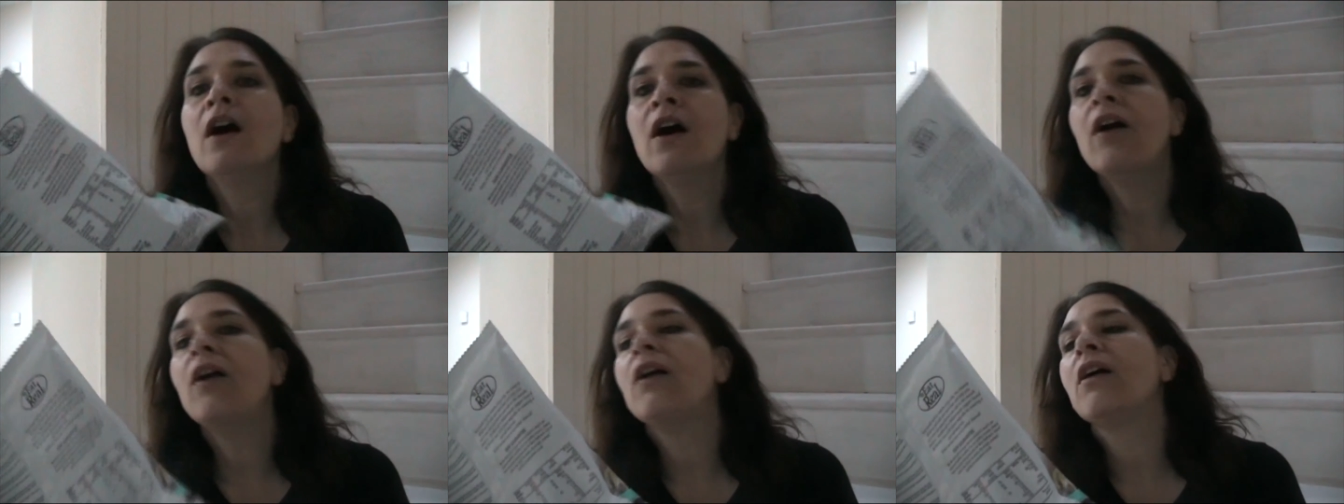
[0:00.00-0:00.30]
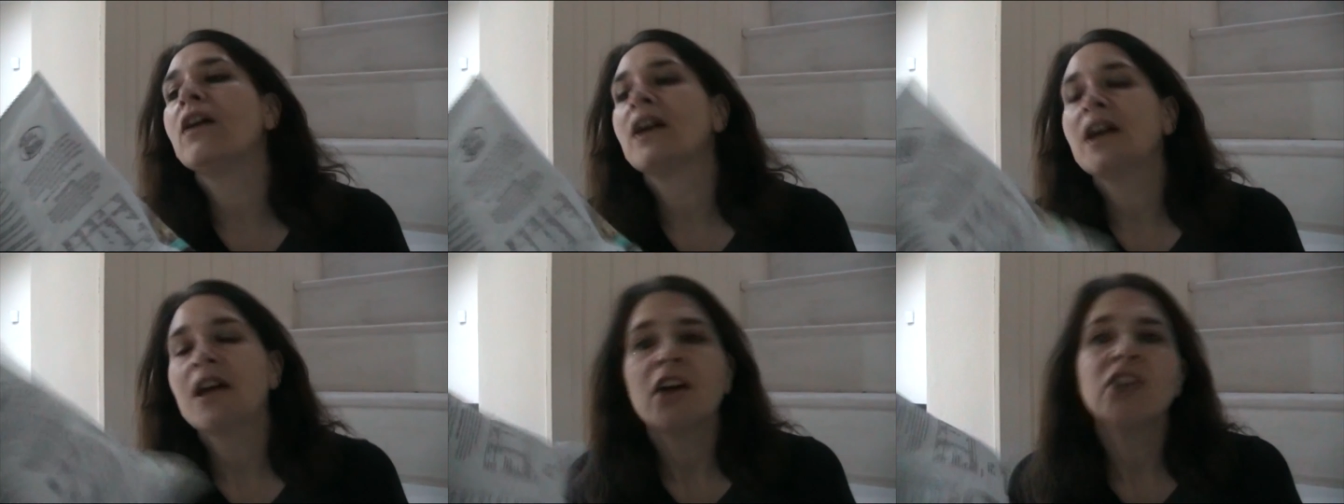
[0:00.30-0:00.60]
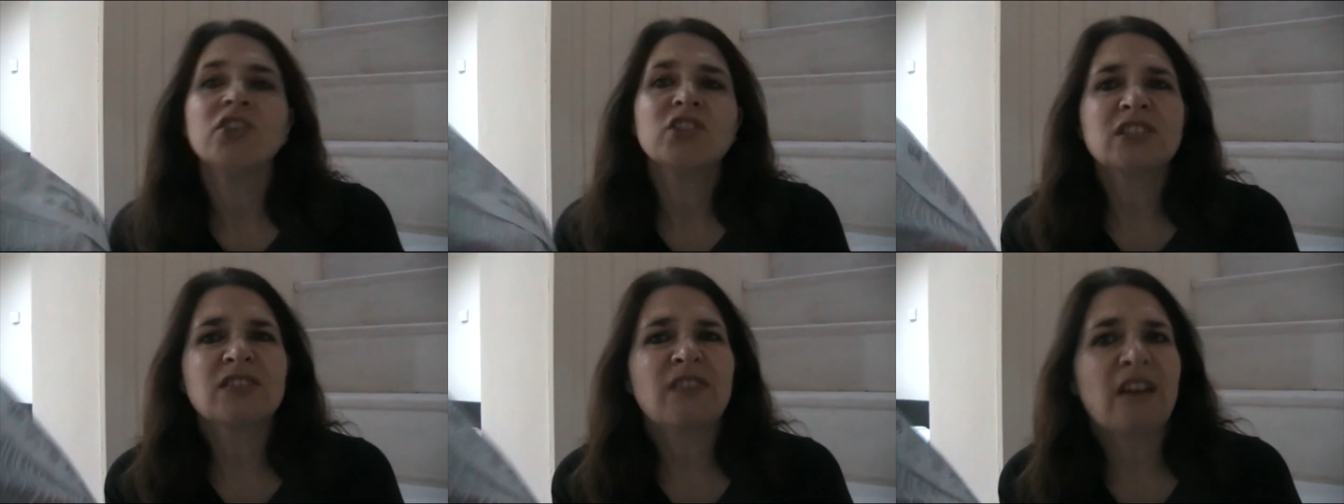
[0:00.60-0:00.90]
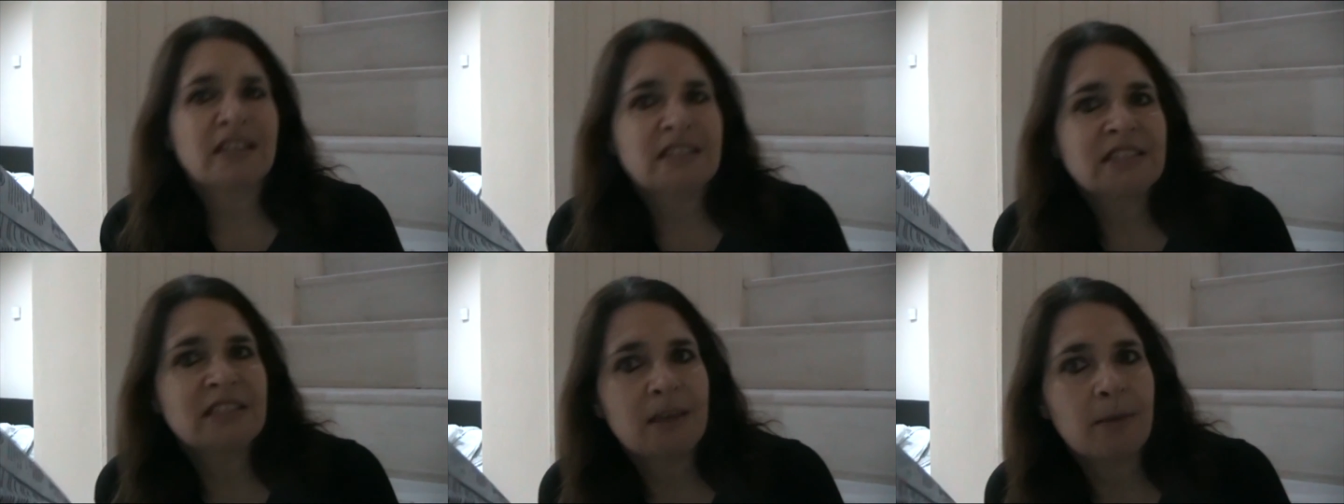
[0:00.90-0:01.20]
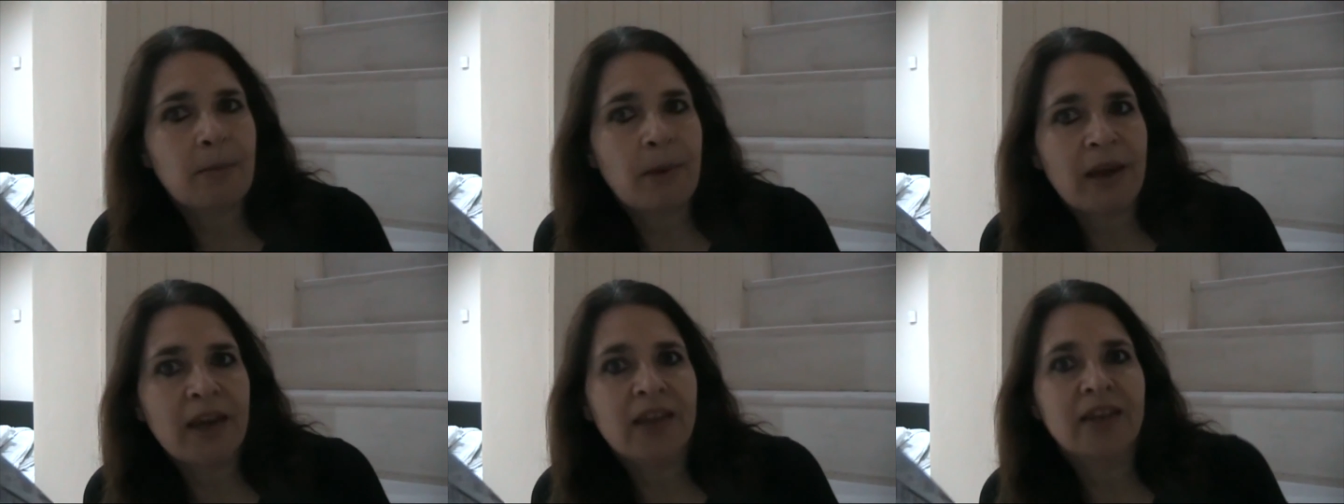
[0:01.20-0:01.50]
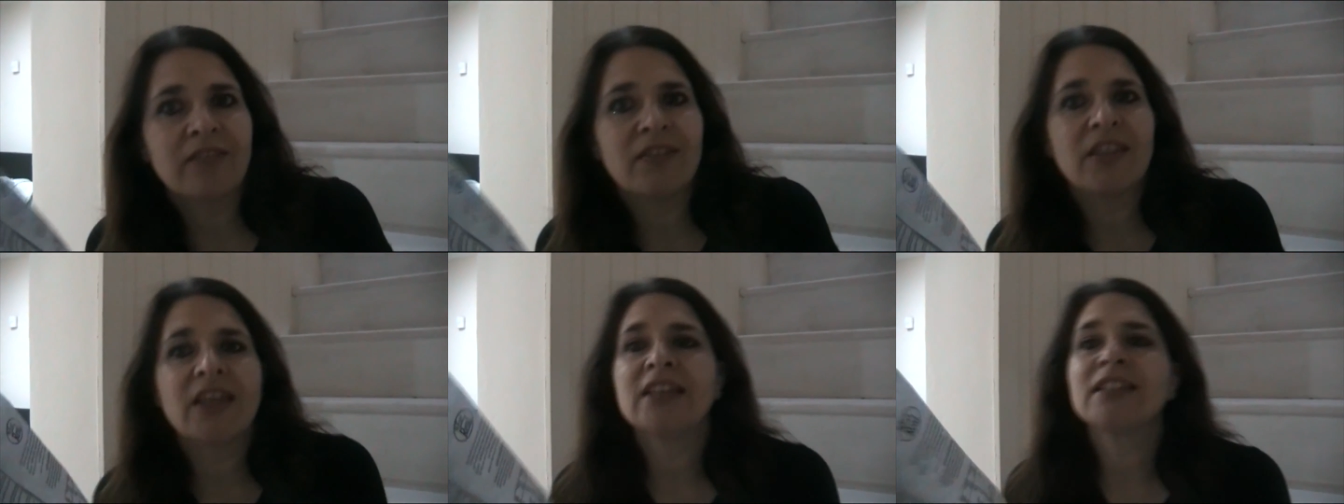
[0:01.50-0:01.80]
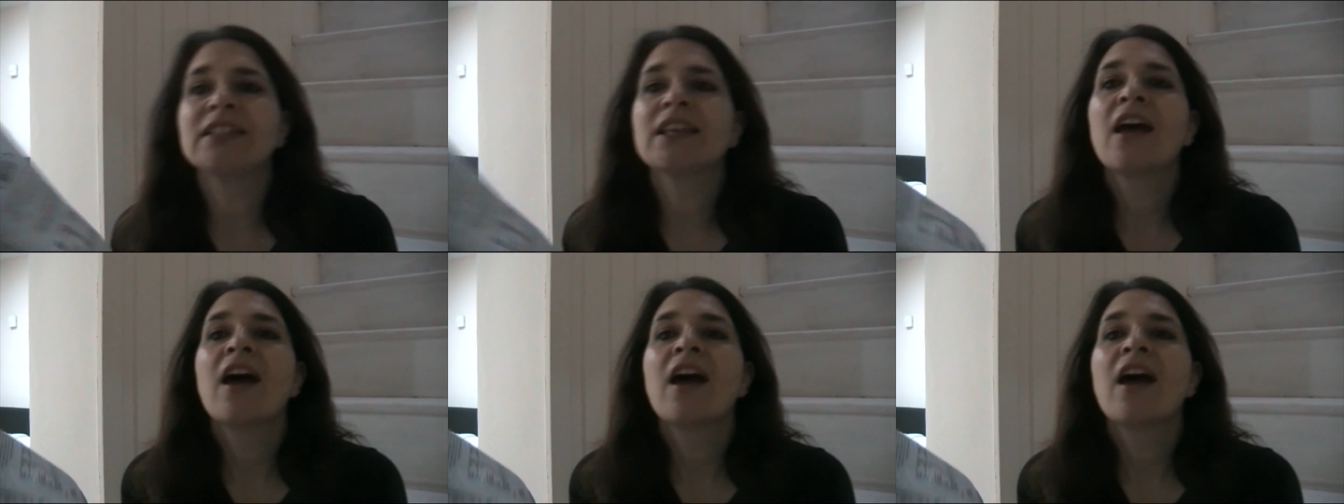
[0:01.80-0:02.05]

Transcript: oh, just fancy a packet of these.